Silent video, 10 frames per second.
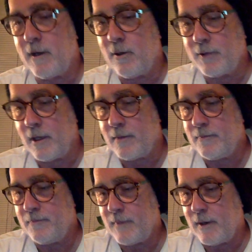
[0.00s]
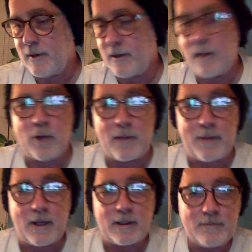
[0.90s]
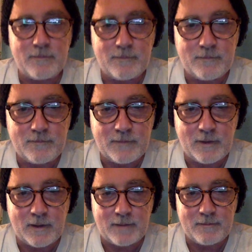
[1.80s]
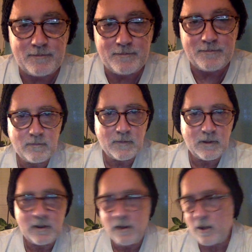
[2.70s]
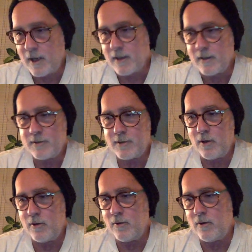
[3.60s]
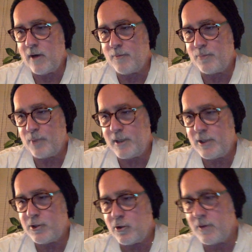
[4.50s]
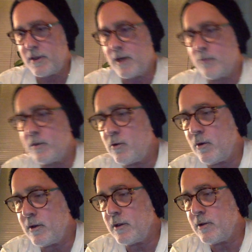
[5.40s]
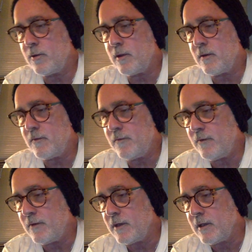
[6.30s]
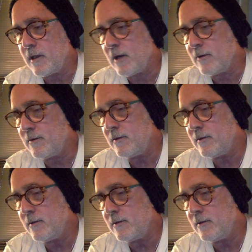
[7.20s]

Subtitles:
hold on. All right, I'll be right back. All right. Okay, so I'm pretty sure that I'm recording through the Fifine now.